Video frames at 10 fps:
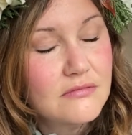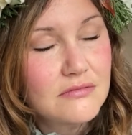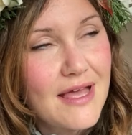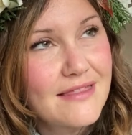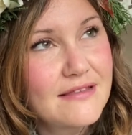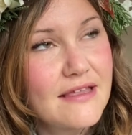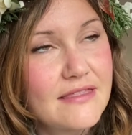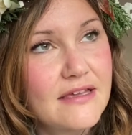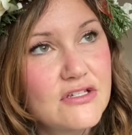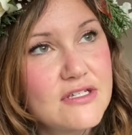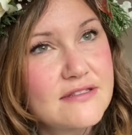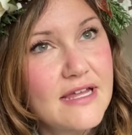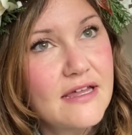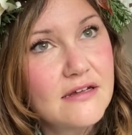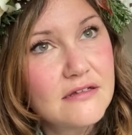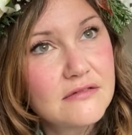I think they think she's dead.